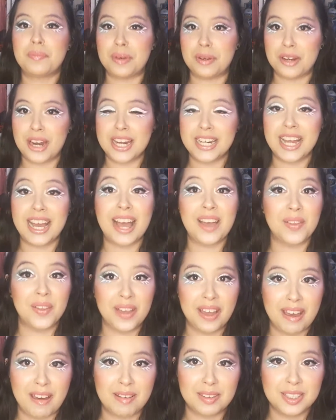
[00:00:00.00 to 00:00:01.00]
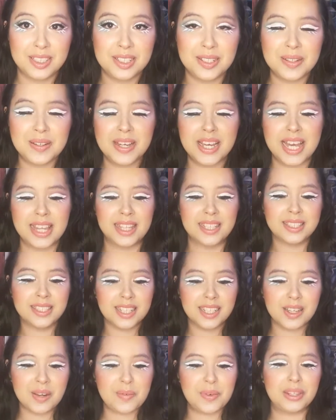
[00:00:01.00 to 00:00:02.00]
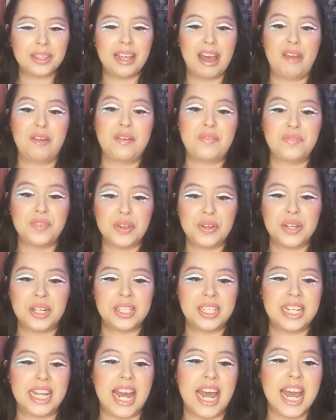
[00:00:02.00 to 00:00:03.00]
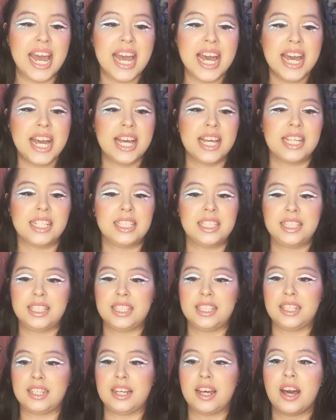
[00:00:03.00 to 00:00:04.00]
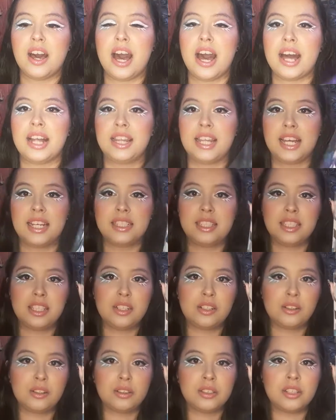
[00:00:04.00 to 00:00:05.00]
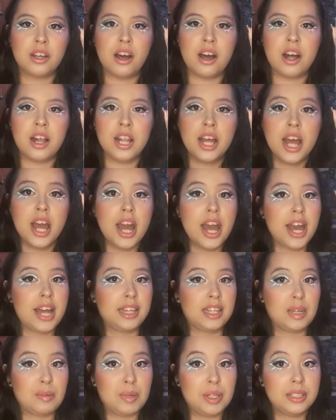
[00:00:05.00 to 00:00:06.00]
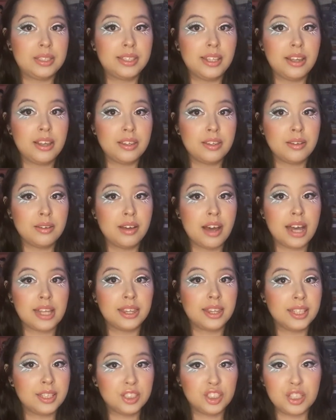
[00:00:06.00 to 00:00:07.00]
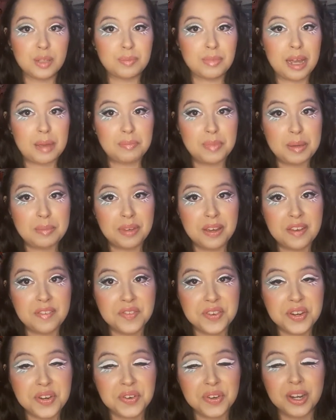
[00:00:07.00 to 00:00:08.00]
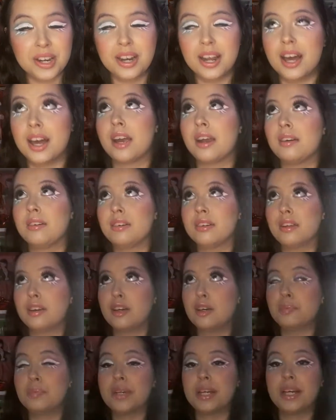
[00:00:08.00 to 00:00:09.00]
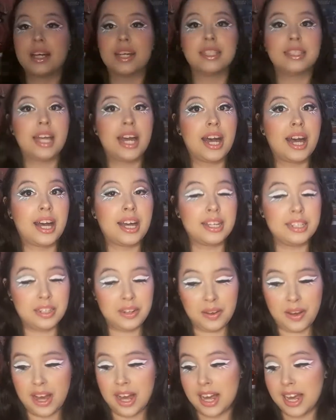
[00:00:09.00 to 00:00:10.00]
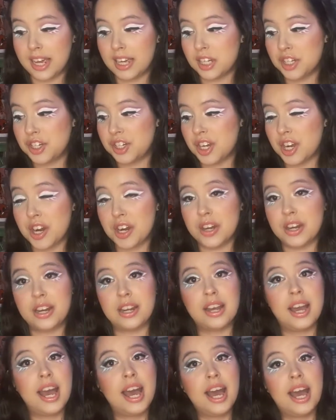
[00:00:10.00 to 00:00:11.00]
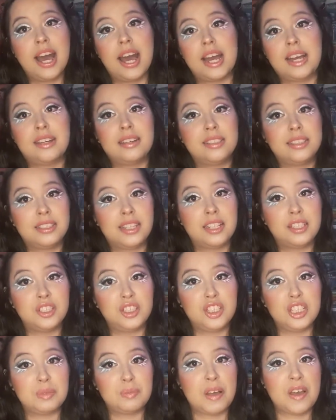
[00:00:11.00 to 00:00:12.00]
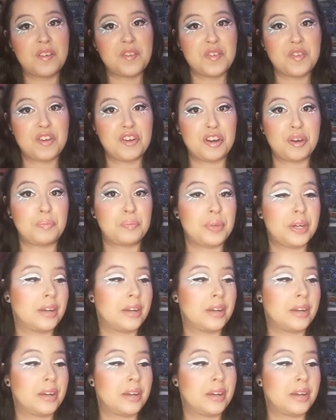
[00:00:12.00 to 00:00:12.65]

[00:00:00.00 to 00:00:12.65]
But right now, I only have two, and the second one that I'm reviewing today is the Lexi Gurl doll. And let me tell you, I think she might be my favorite. I don't know because, Aya Cherry, I keep saying she's my favorite.